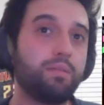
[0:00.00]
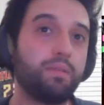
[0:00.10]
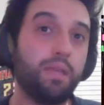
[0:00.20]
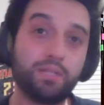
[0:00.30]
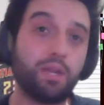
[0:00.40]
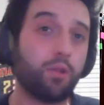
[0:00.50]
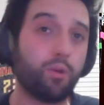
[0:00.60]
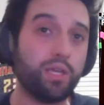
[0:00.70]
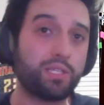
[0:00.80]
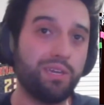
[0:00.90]
Here's another
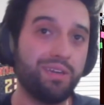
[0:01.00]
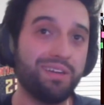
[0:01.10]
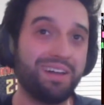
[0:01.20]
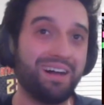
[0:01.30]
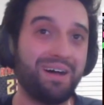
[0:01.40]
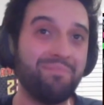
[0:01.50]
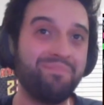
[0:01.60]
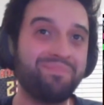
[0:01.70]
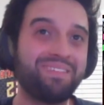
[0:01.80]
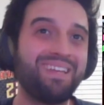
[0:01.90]
risk.
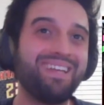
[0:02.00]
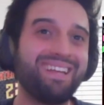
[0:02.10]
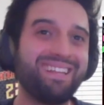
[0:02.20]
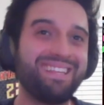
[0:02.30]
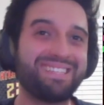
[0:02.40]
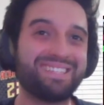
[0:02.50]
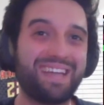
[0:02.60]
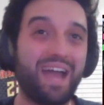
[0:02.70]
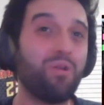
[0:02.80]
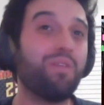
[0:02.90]
This is a
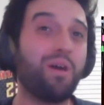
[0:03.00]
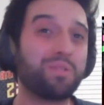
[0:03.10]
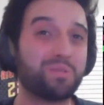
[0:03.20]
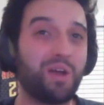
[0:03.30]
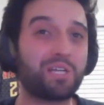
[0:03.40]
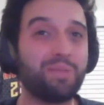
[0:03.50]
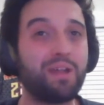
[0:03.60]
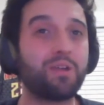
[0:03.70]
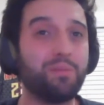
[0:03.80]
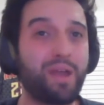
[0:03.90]
guy who I've also talked about
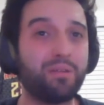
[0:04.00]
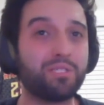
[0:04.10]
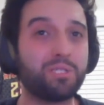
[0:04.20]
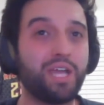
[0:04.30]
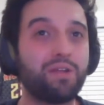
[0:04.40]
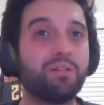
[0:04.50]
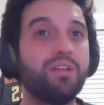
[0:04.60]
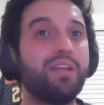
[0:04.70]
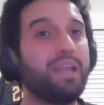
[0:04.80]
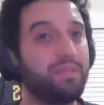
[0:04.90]
a good amount on this channel,
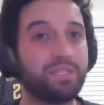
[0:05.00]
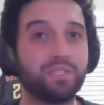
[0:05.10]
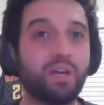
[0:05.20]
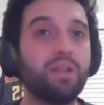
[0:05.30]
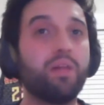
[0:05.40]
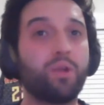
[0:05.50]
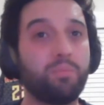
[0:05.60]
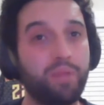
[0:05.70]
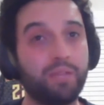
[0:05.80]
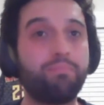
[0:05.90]
and this is another
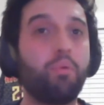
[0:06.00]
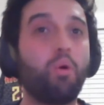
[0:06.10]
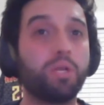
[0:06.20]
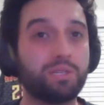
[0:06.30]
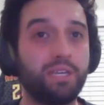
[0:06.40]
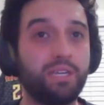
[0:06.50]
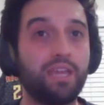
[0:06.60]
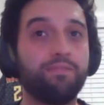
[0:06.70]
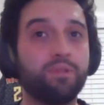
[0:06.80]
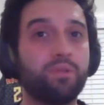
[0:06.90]
big points league
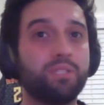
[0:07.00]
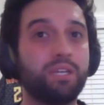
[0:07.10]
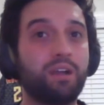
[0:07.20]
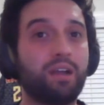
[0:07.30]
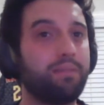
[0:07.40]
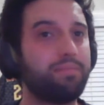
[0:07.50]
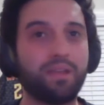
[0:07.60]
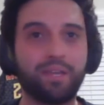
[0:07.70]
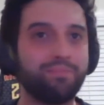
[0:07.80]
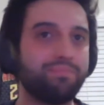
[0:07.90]
influence here. And
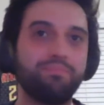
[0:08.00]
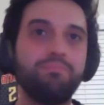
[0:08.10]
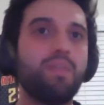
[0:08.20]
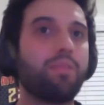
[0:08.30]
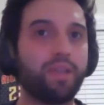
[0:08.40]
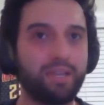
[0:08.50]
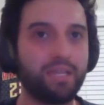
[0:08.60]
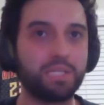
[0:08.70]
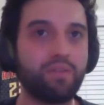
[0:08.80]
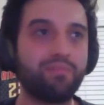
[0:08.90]
again, nothing
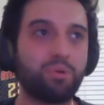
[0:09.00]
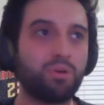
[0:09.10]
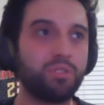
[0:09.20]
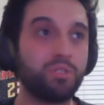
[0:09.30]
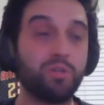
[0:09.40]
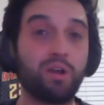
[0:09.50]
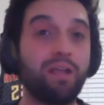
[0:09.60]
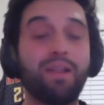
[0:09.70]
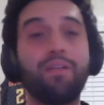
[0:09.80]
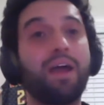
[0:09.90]
against Kevin Porter Jr.
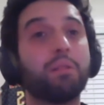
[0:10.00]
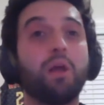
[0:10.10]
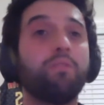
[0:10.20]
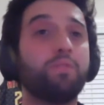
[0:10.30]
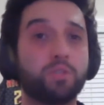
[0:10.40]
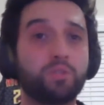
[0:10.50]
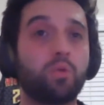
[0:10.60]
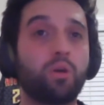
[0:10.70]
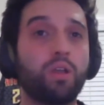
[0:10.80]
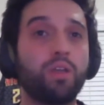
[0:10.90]
I love the
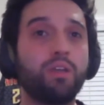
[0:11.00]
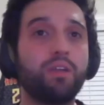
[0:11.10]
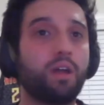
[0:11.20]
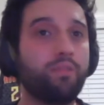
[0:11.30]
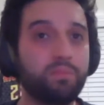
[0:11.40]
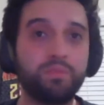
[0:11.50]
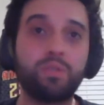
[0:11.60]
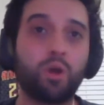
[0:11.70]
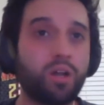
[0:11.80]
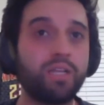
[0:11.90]
story of him
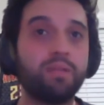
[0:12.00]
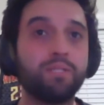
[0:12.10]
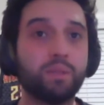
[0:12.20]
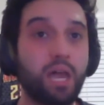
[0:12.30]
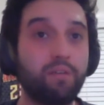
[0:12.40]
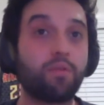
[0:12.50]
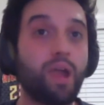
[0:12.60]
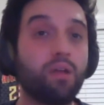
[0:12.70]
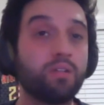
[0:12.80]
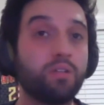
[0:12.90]
turning his life
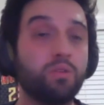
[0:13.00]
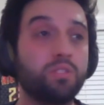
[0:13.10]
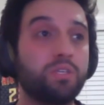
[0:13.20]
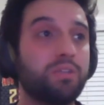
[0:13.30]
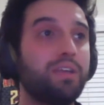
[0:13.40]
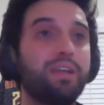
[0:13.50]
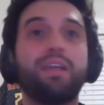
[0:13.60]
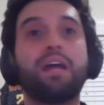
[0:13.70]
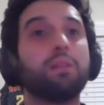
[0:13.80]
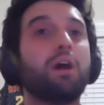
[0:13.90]
around in Houston,
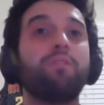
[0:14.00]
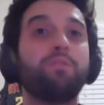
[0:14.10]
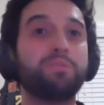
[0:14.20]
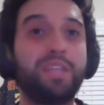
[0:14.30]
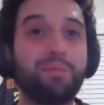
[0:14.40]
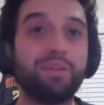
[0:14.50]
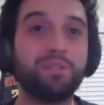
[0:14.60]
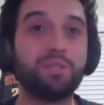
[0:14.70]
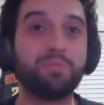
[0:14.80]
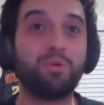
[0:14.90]
and I love him stepping into
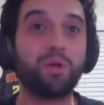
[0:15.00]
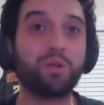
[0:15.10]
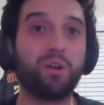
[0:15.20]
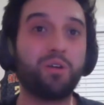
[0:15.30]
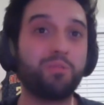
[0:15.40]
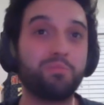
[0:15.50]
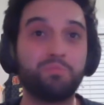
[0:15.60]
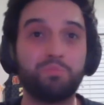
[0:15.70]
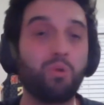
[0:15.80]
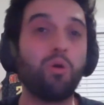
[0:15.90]
this point guard
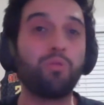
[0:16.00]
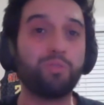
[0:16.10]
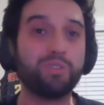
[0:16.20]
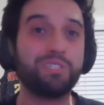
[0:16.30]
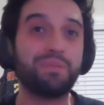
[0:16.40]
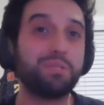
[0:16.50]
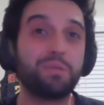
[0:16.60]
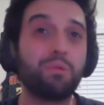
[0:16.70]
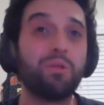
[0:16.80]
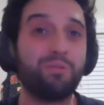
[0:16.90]
role for this team. It's
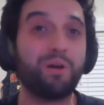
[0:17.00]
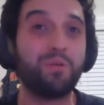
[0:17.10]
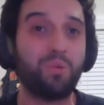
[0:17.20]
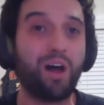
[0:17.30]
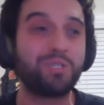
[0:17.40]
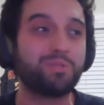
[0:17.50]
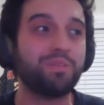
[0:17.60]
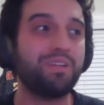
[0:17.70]
going to be really fun to watch him.